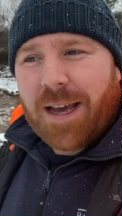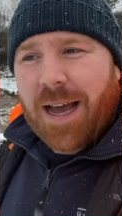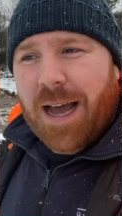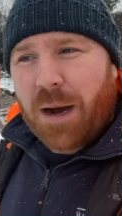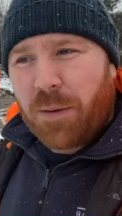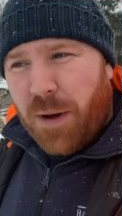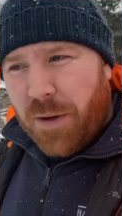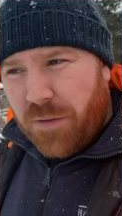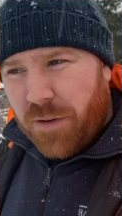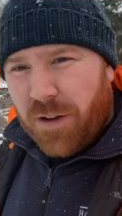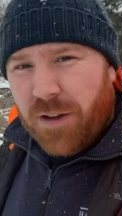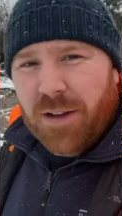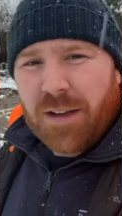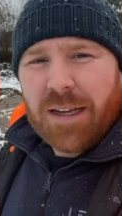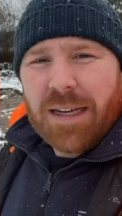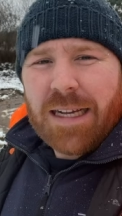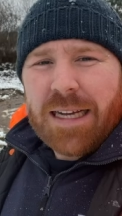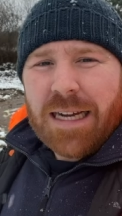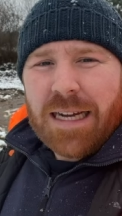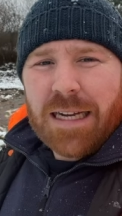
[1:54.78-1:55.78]
However,
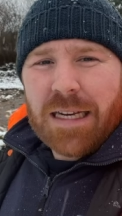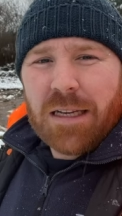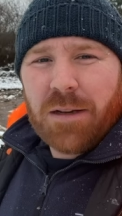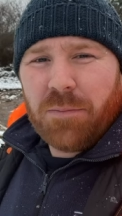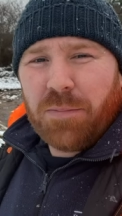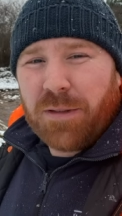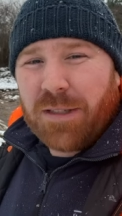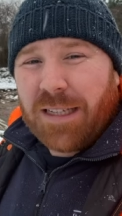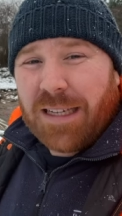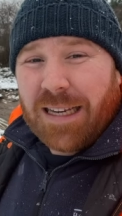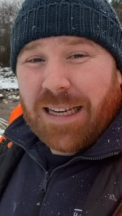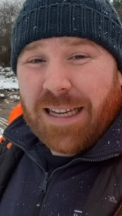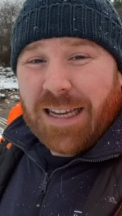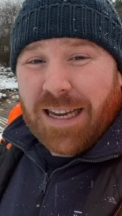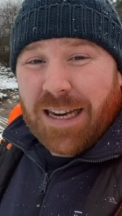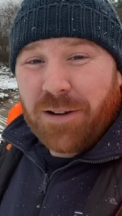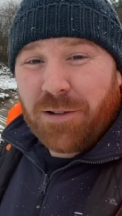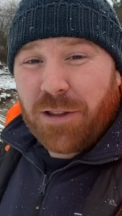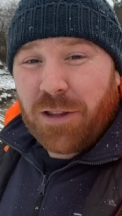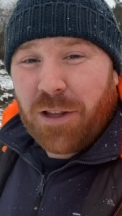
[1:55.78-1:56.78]
in particularly
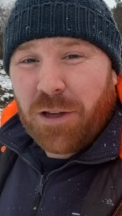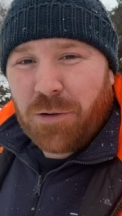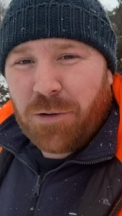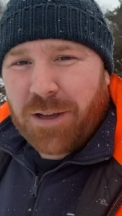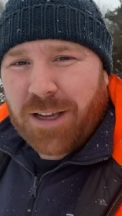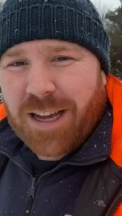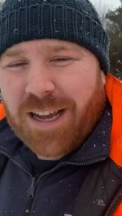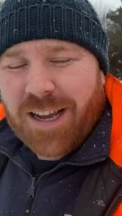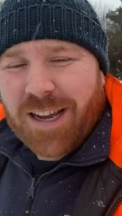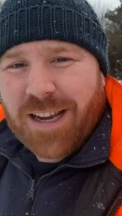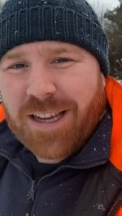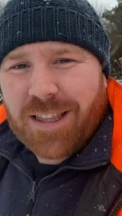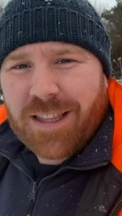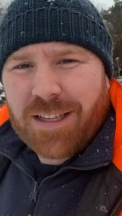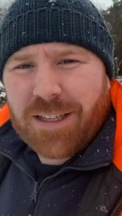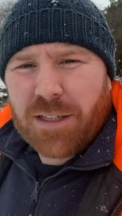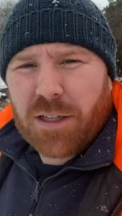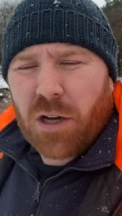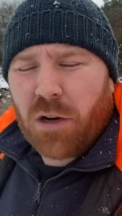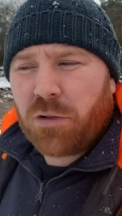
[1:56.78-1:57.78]
here in the U K, in
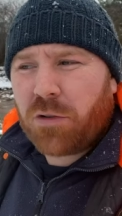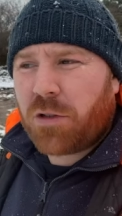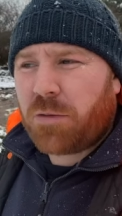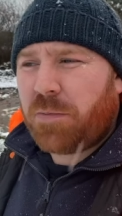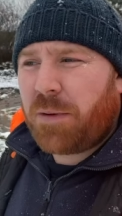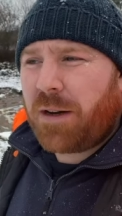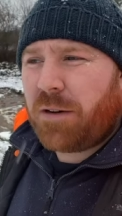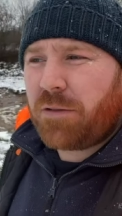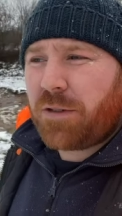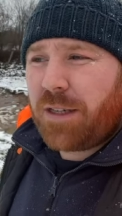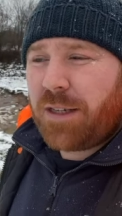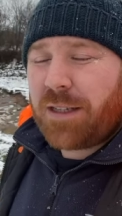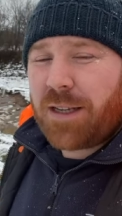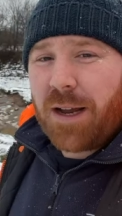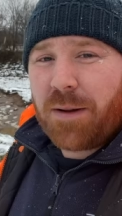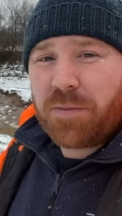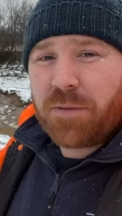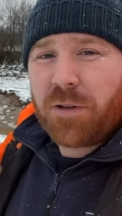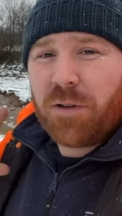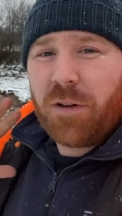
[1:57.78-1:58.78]
these cold spells, it's
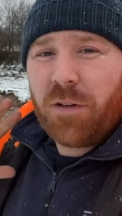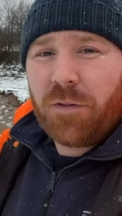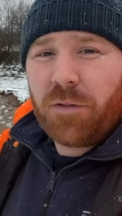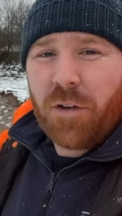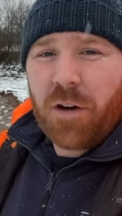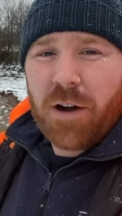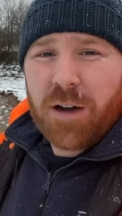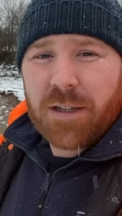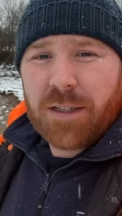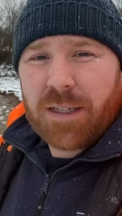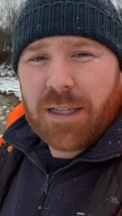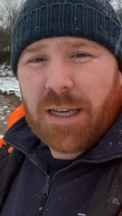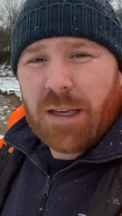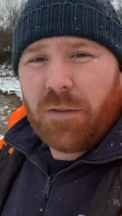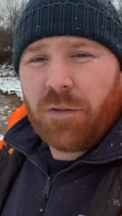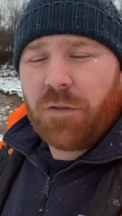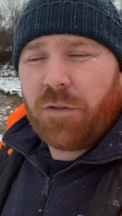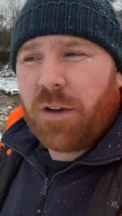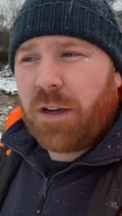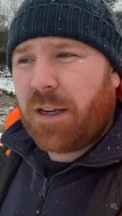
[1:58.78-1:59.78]
absolutely fine to
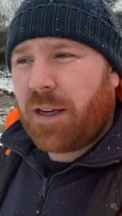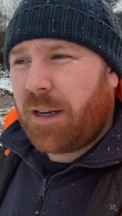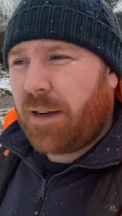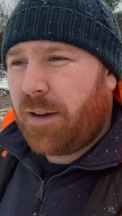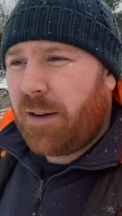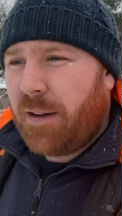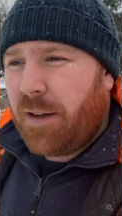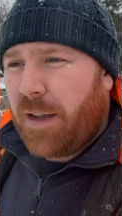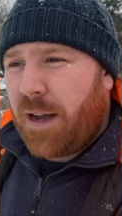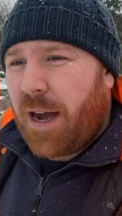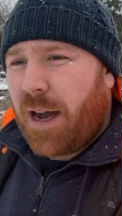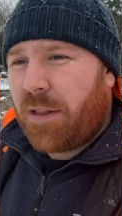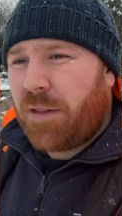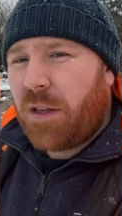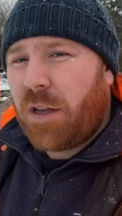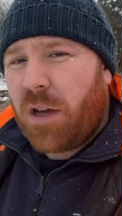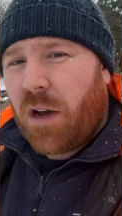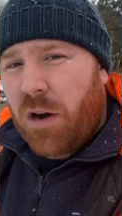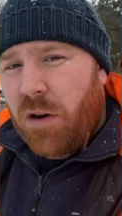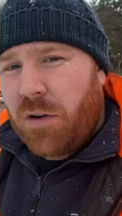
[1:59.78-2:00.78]
keep feeding. And
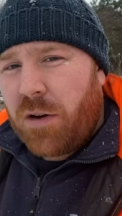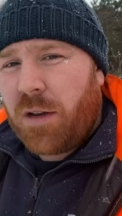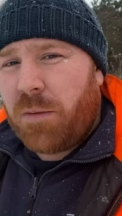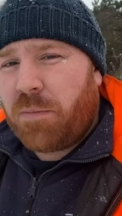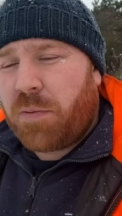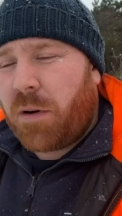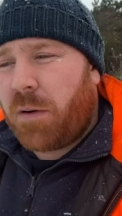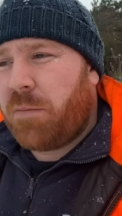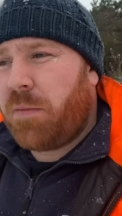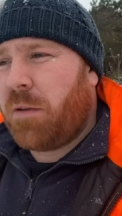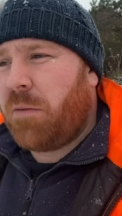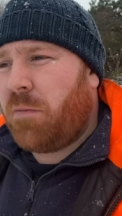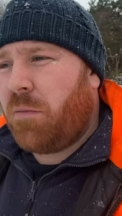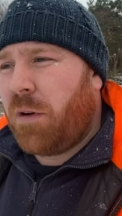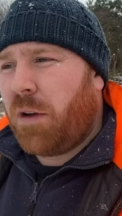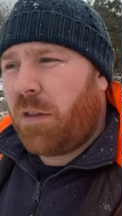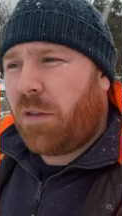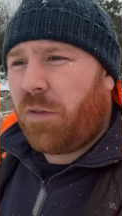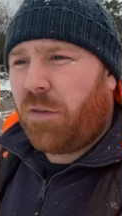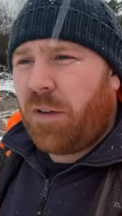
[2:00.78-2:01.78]
the only problem
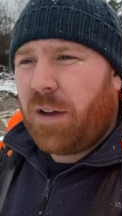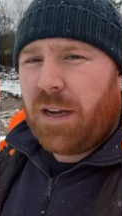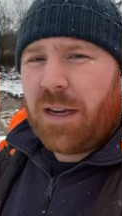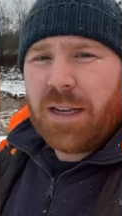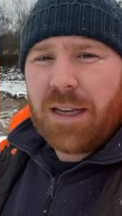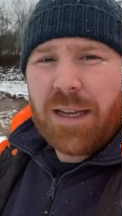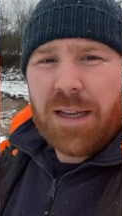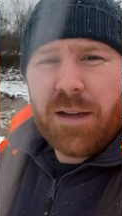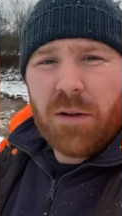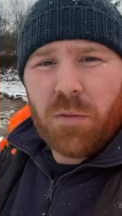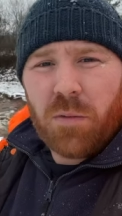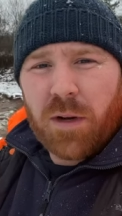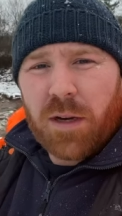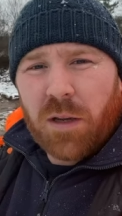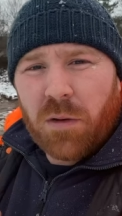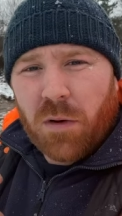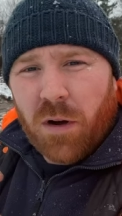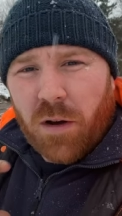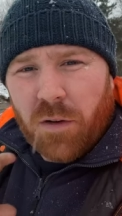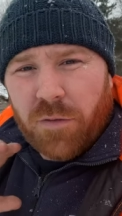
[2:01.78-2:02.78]
with feeding, when
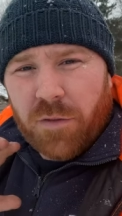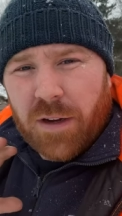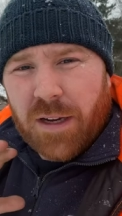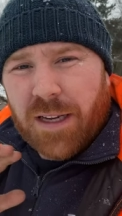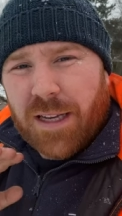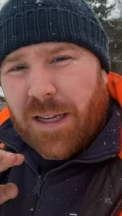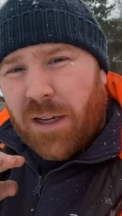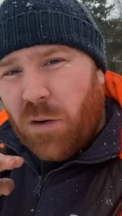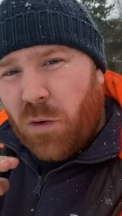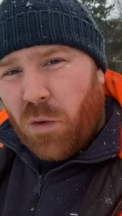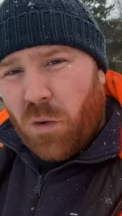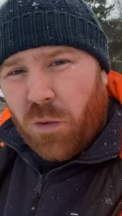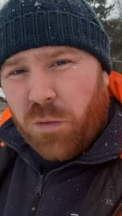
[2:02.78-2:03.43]
you are feeding all